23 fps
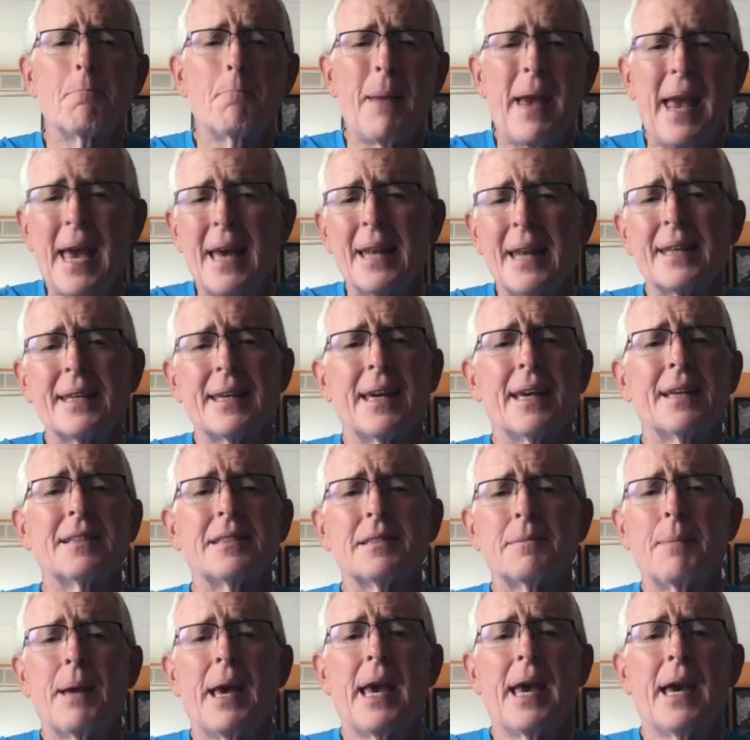man
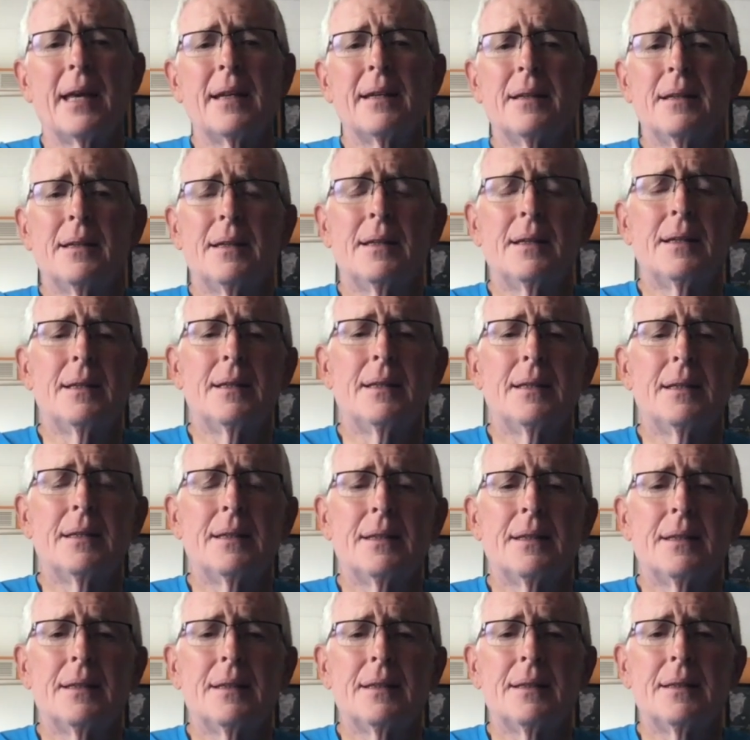against man.
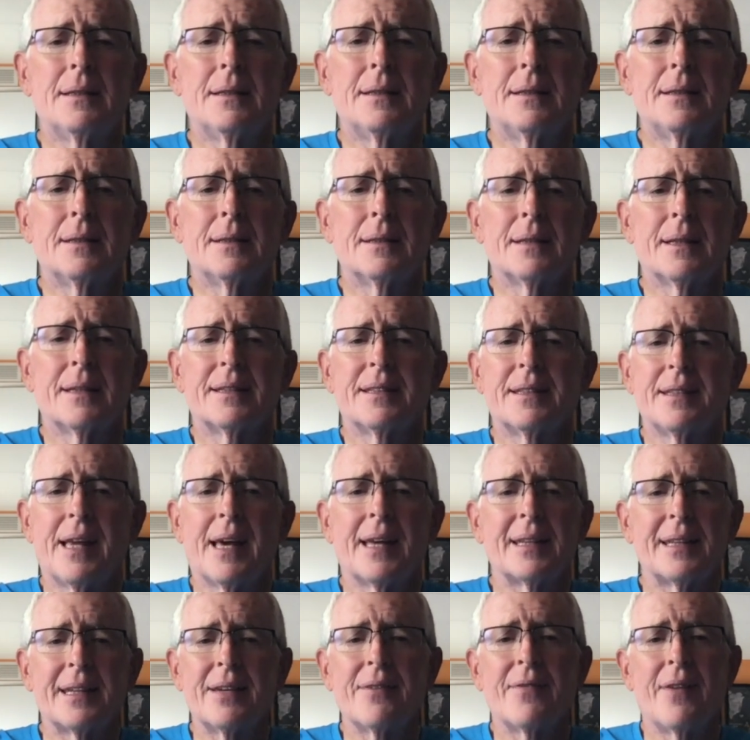Let's
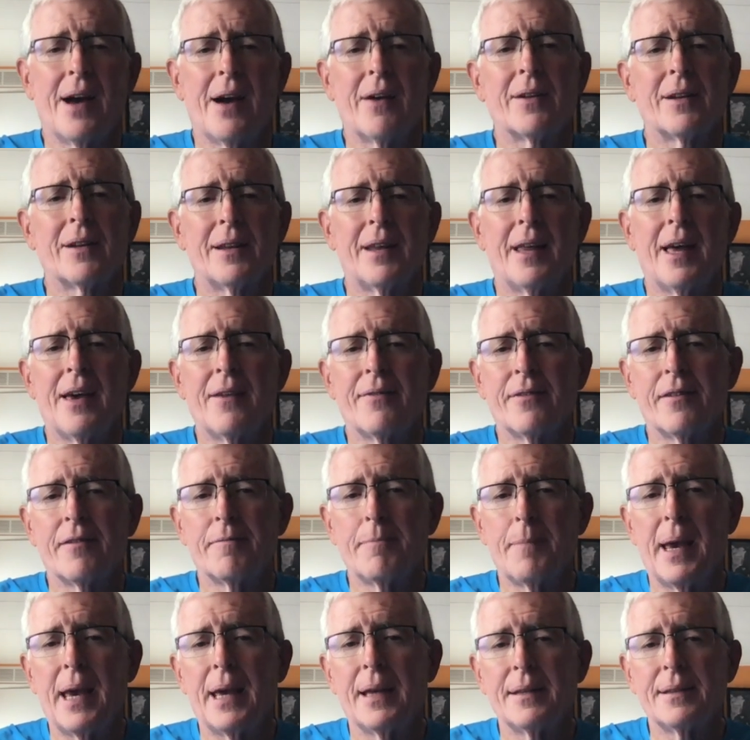not live out a life of
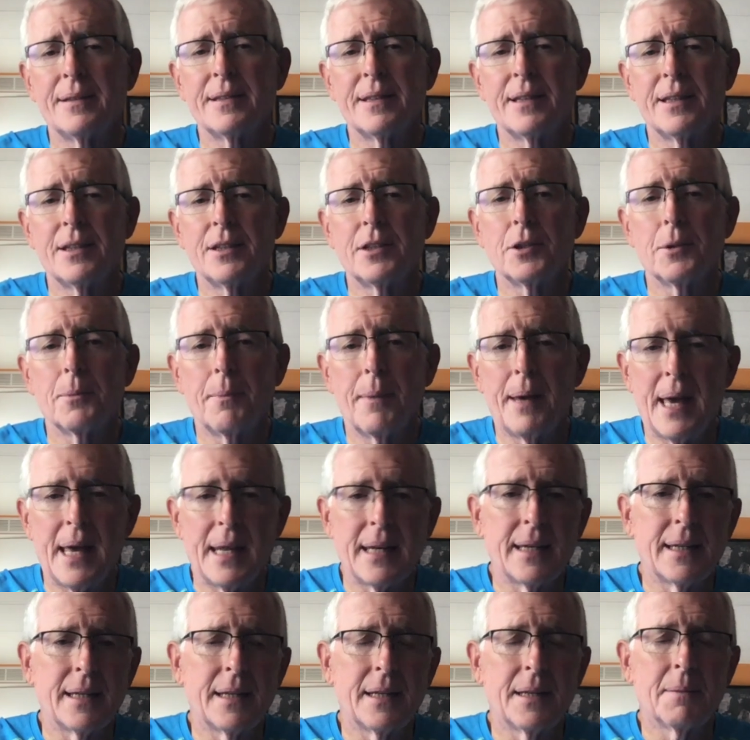man's
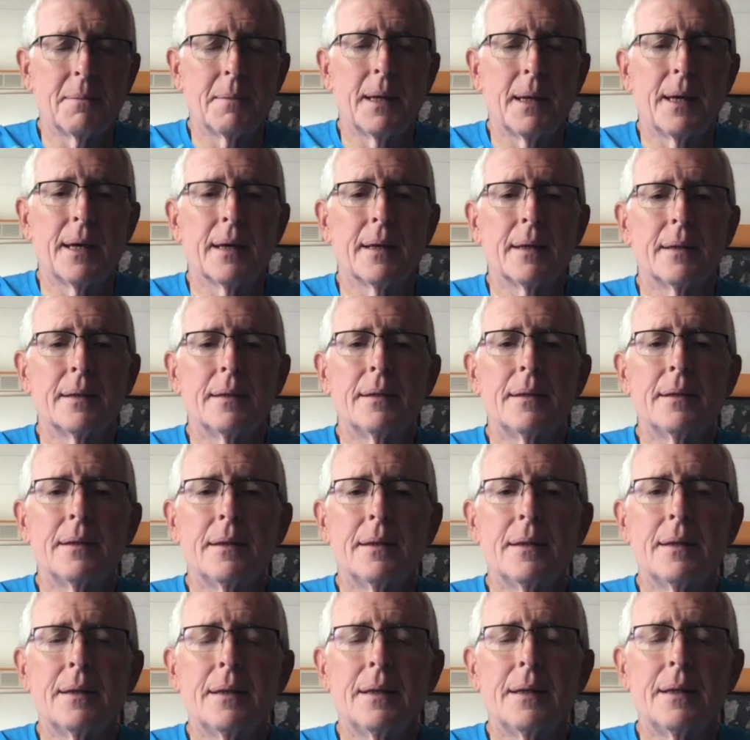inhumanity to man.
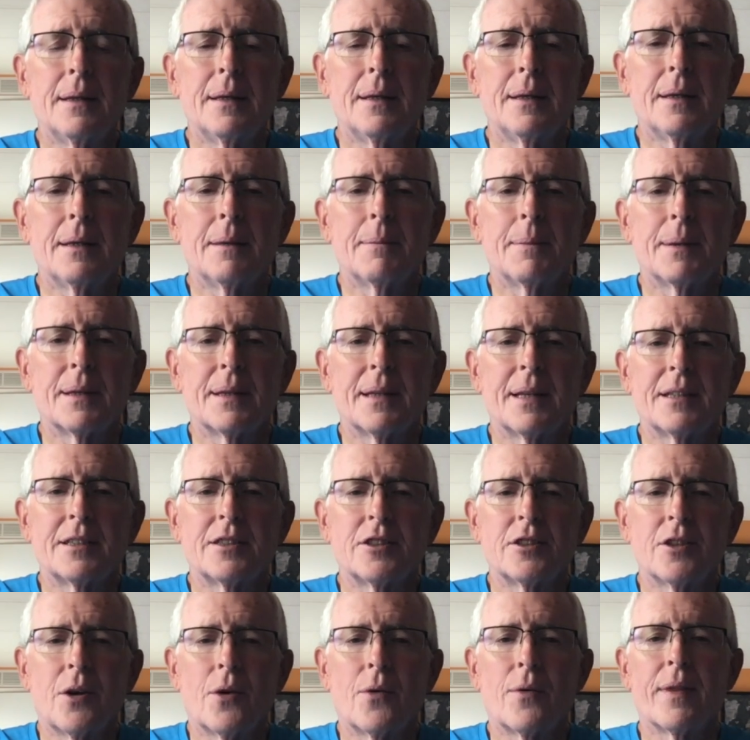But let's
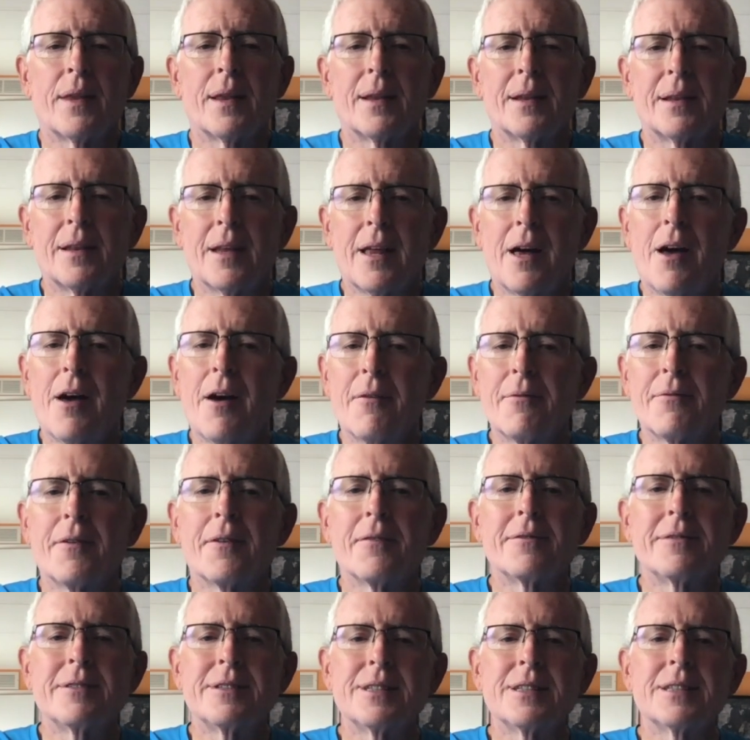show the love
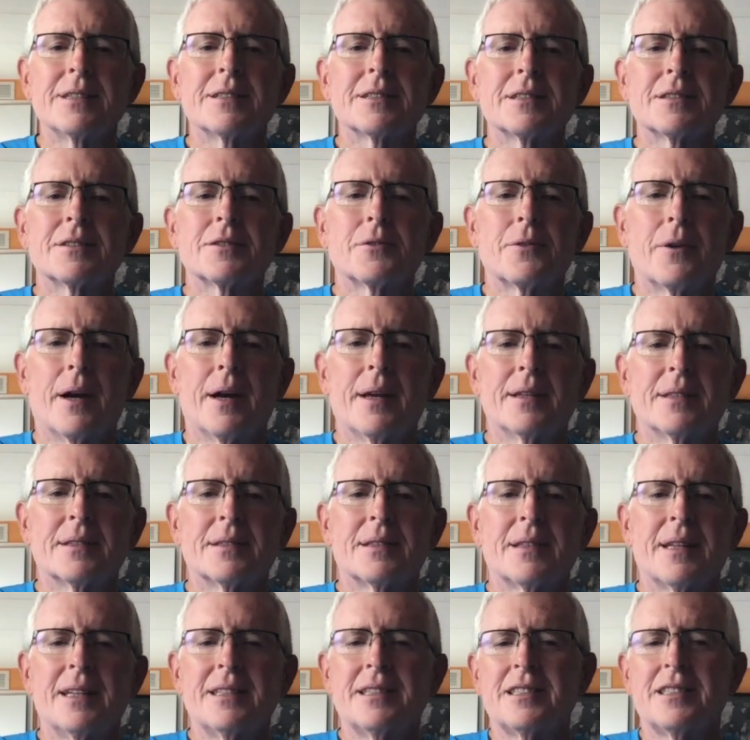of Jesus Christ.
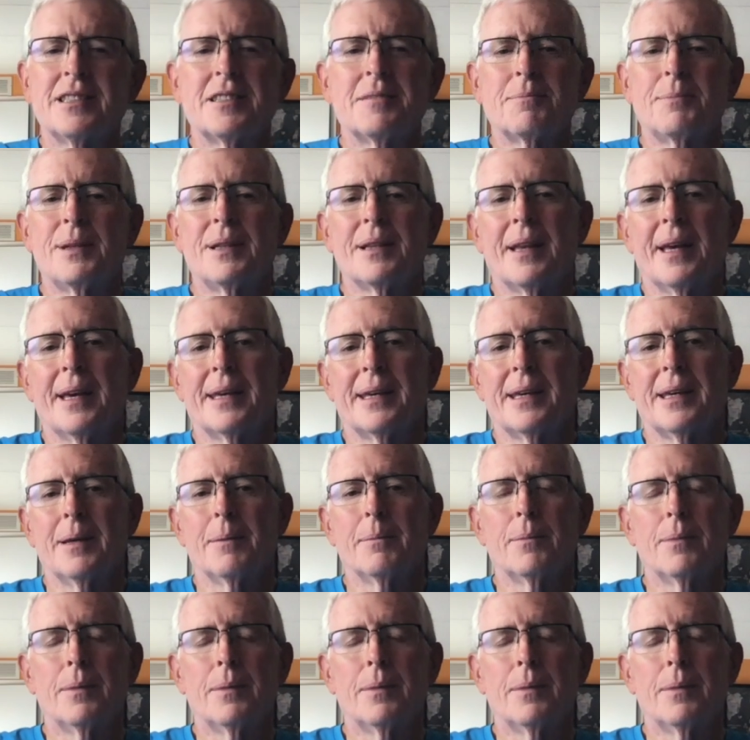Let's just be like him.